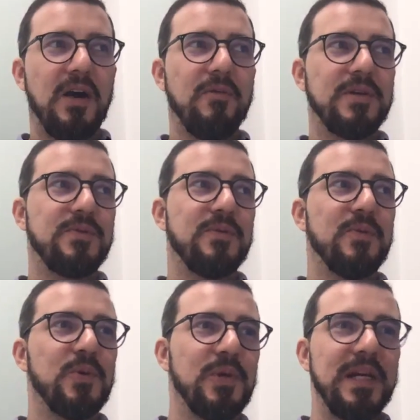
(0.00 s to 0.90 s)
was
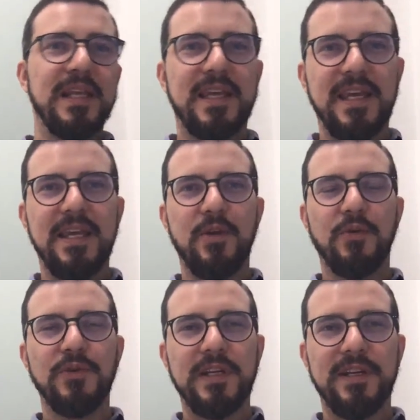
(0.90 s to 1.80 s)
really keen on
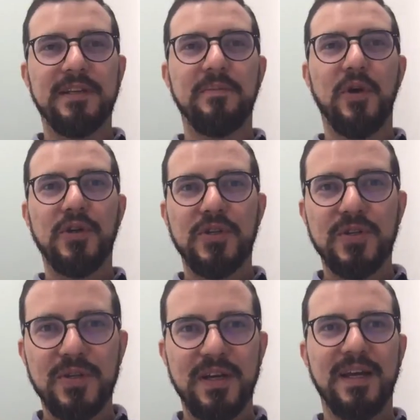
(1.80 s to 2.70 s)
reading the books
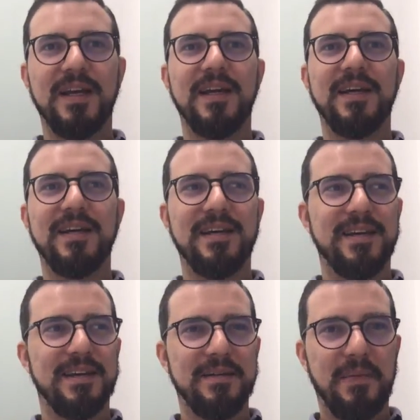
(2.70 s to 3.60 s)

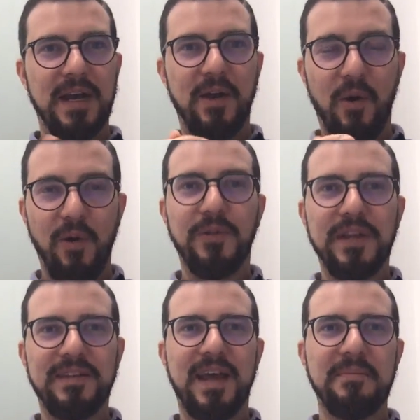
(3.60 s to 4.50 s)
by holding
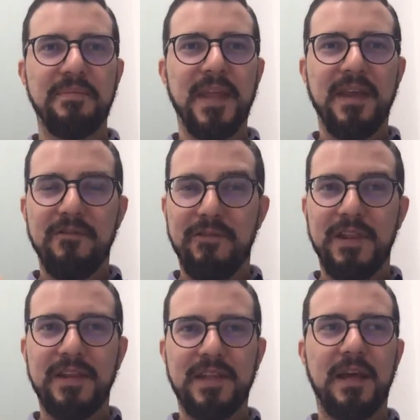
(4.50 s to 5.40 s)
them,
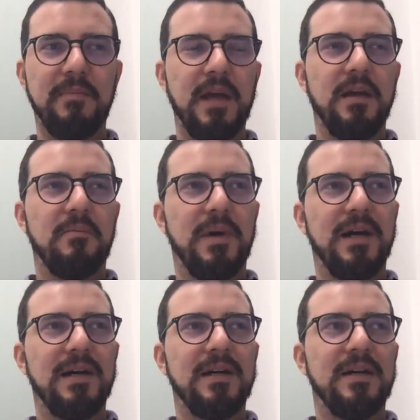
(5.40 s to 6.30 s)
feeling them.
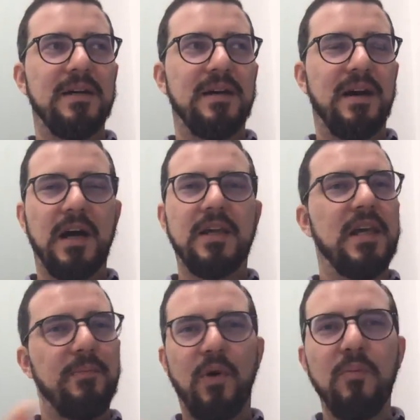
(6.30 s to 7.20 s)
But I
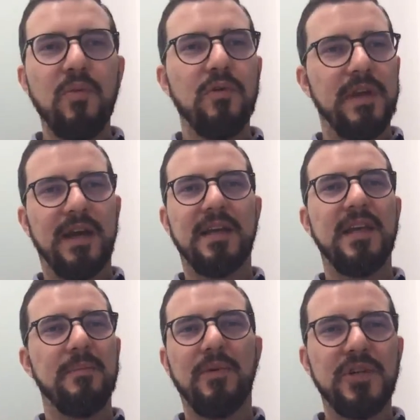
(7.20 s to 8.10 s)
keep on moving. I
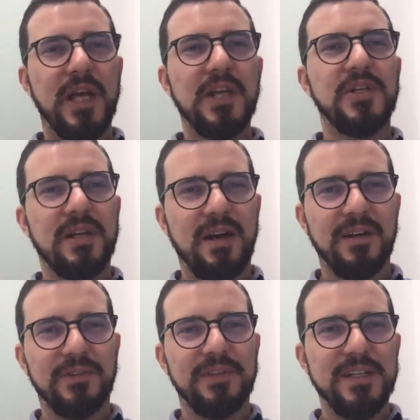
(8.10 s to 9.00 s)
keep on changing
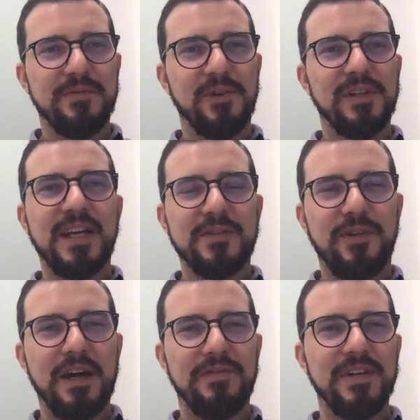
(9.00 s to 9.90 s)
countries. For the last
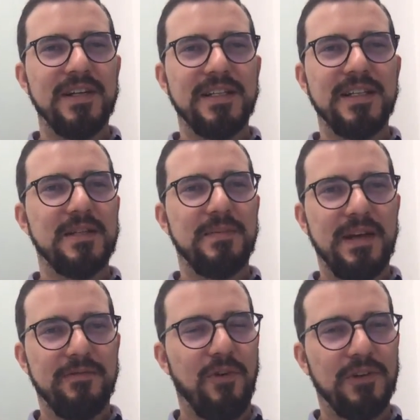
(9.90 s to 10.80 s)
5 years, this is my
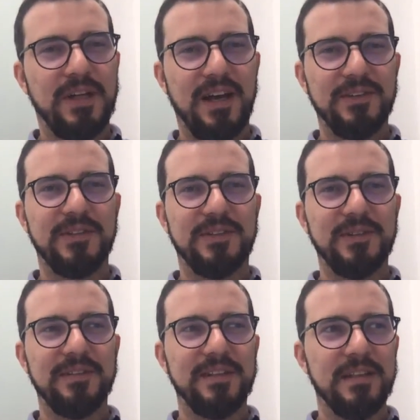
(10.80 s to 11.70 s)
4th country to
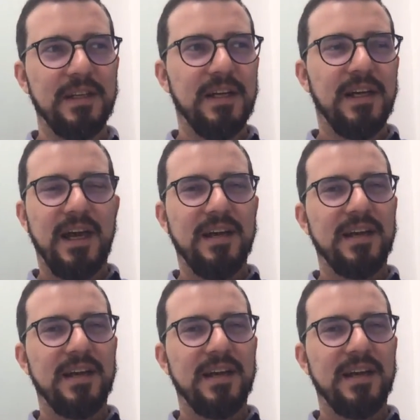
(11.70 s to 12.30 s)
live in, and I